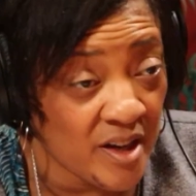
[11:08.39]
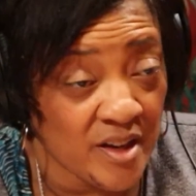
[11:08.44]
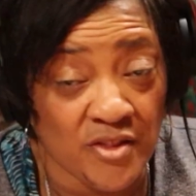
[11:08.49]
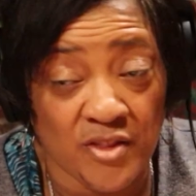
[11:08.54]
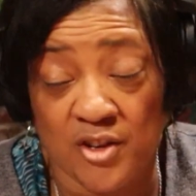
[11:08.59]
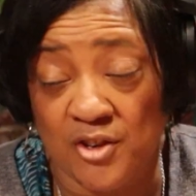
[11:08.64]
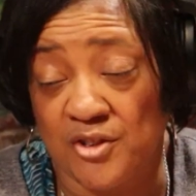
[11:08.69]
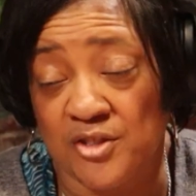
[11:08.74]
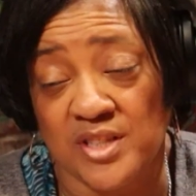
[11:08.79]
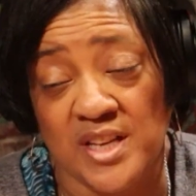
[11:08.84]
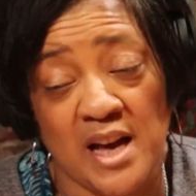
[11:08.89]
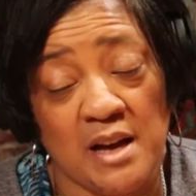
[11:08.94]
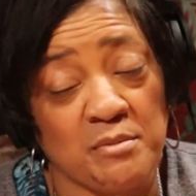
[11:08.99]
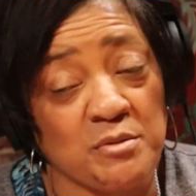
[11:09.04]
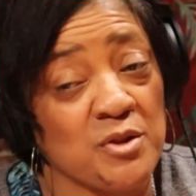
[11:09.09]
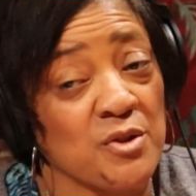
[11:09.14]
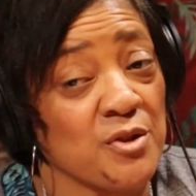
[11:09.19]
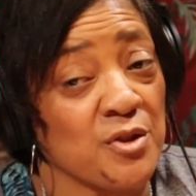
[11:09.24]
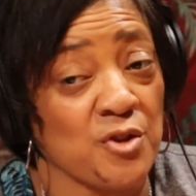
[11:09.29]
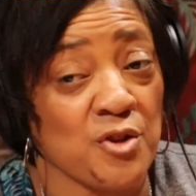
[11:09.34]
There's
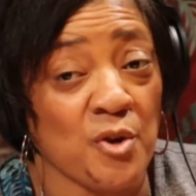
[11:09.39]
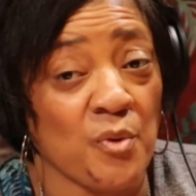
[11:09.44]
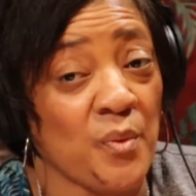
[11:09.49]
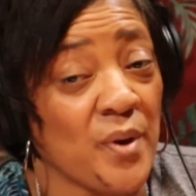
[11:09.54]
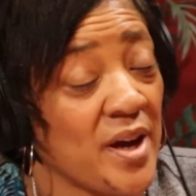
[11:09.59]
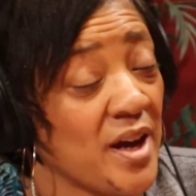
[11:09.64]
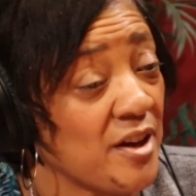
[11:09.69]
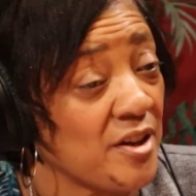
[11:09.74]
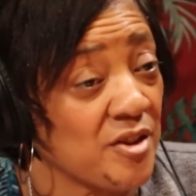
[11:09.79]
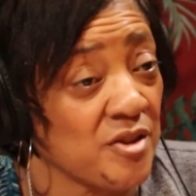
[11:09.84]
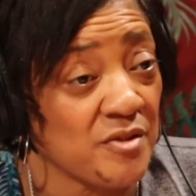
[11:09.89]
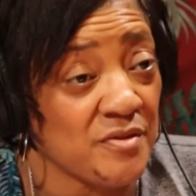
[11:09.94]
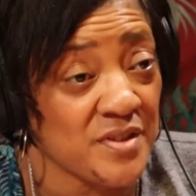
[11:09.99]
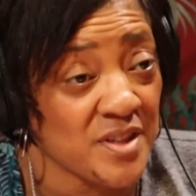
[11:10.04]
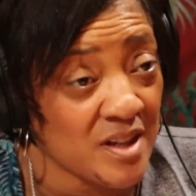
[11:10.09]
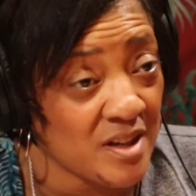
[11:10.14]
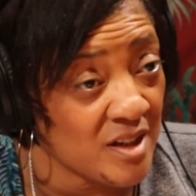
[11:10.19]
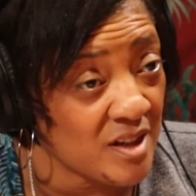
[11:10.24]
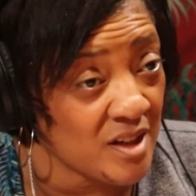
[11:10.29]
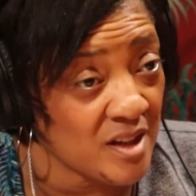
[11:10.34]
absolutely no way I could have
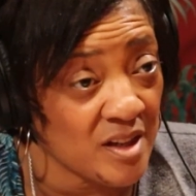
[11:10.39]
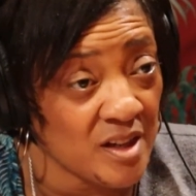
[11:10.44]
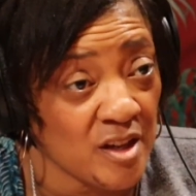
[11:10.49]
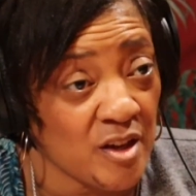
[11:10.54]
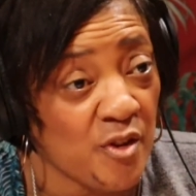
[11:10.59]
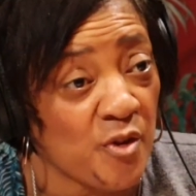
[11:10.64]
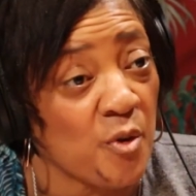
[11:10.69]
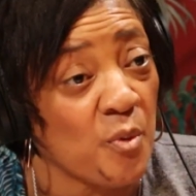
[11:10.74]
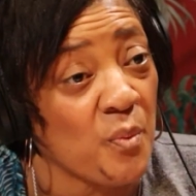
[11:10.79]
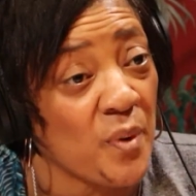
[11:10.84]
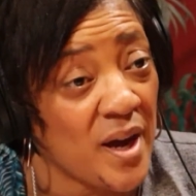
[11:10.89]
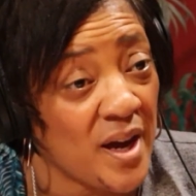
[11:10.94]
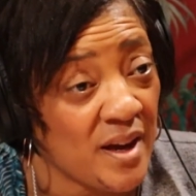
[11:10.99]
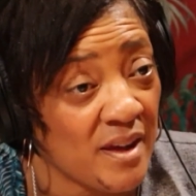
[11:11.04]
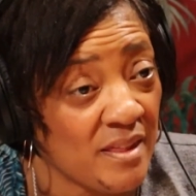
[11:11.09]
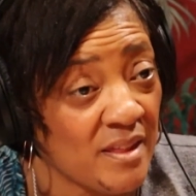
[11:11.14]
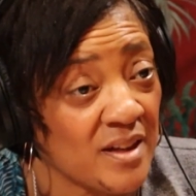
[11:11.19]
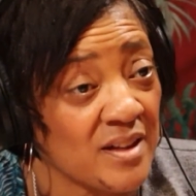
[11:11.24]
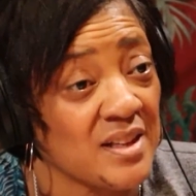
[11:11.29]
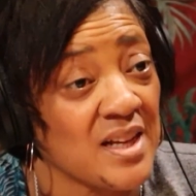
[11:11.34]
done it any other
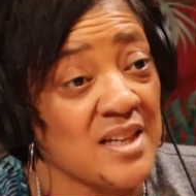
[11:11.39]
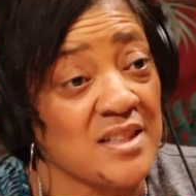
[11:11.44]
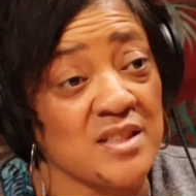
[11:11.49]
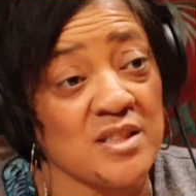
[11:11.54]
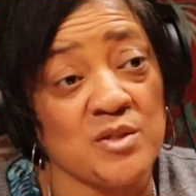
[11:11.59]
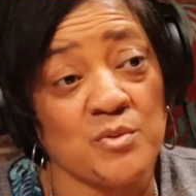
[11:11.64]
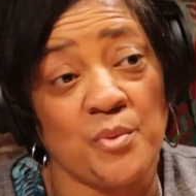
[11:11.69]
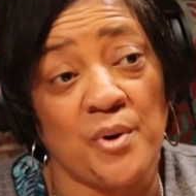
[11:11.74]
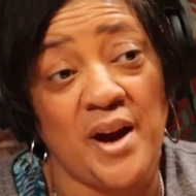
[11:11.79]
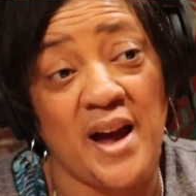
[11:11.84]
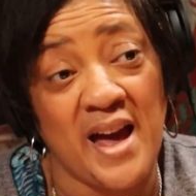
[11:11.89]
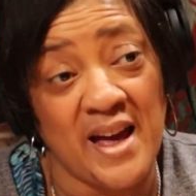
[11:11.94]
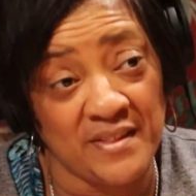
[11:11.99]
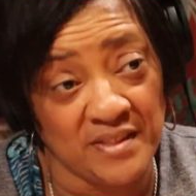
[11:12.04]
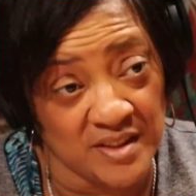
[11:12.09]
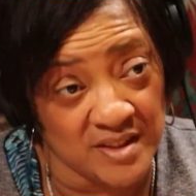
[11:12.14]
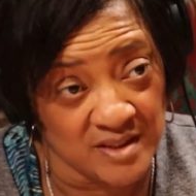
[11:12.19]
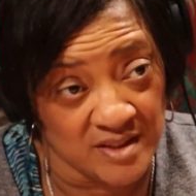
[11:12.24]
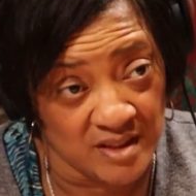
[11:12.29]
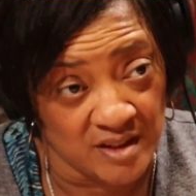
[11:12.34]
way. The classes were at
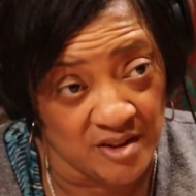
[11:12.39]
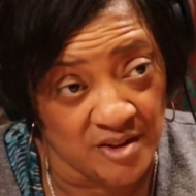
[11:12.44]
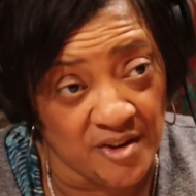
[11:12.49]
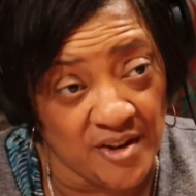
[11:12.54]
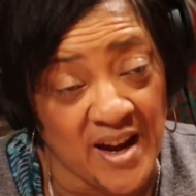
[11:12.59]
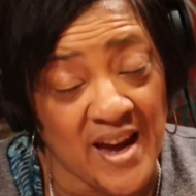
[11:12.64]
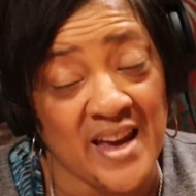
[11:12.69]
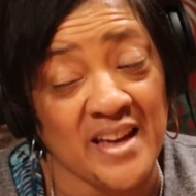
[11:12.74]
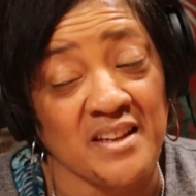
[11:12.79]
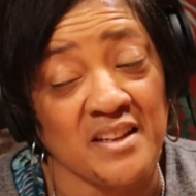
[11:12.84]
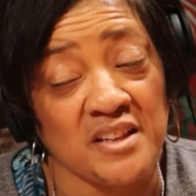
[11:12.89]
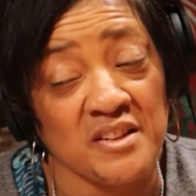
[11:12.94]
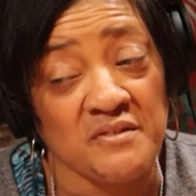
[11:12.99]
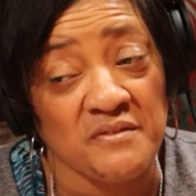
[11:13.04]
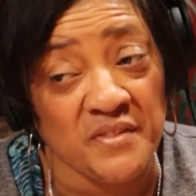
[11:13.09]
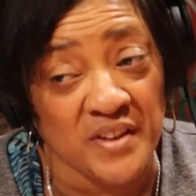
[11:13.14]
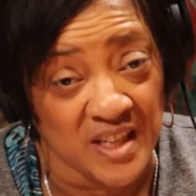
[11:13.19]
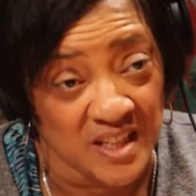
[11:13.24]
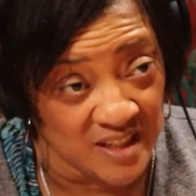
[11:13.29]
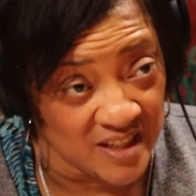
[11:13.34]
the center and
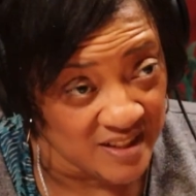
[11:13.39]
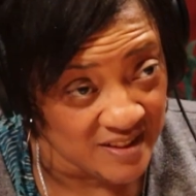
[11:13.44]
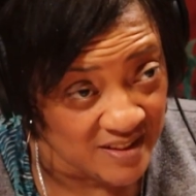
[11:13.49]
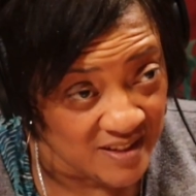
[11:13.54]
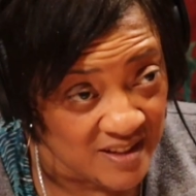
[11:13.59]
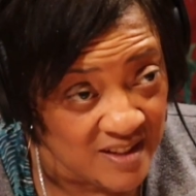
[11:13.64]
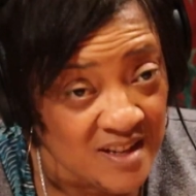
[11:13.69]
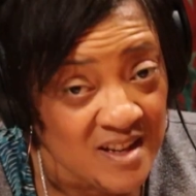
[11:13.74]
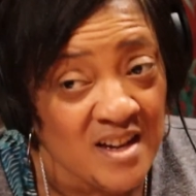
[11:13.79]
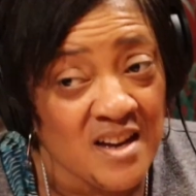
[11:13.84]
convenient.